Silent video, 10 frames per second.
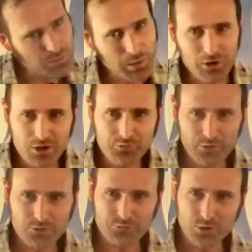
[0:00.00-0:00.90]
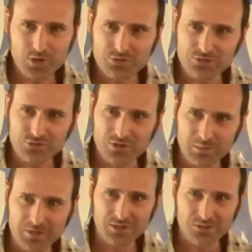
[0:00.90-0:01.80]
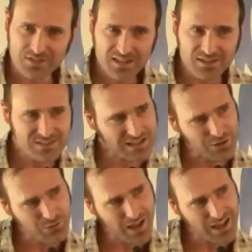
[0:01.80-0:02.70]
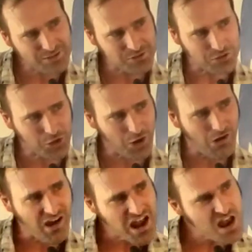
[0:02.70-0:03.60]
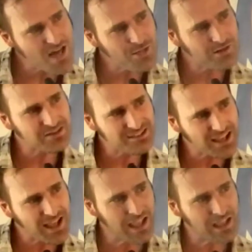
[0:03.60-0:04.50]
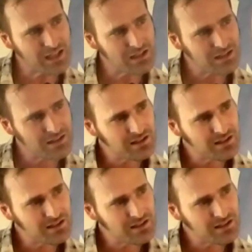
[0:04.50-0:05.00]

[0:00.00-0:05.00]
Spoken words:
Remember your first few years of treatment, you'd see the sunrise and you'd go, another day.